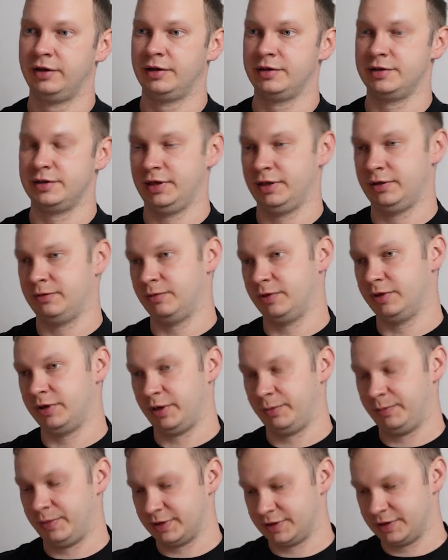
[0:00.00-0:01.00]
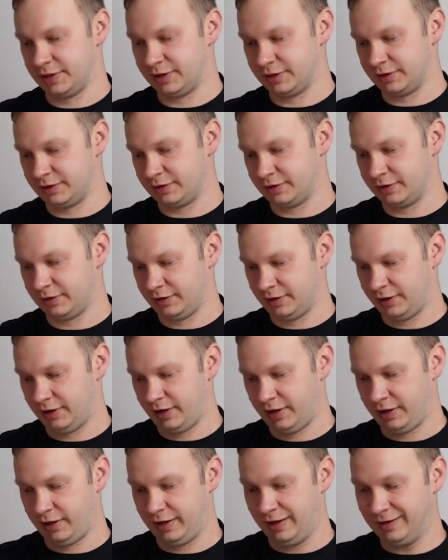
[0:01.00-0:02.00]
that will represent
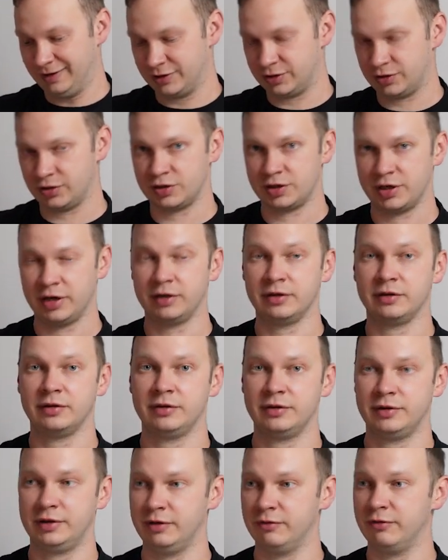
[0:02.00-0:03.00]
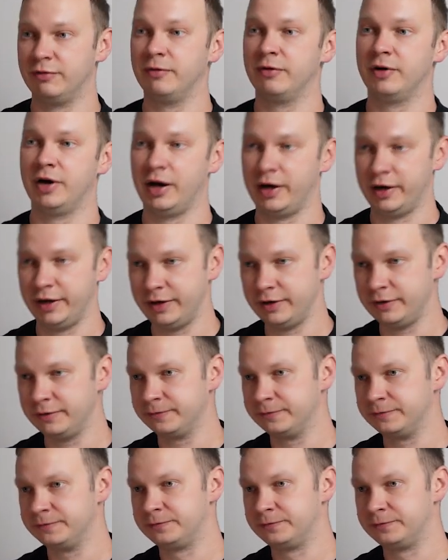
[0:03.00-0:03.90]
an associative array,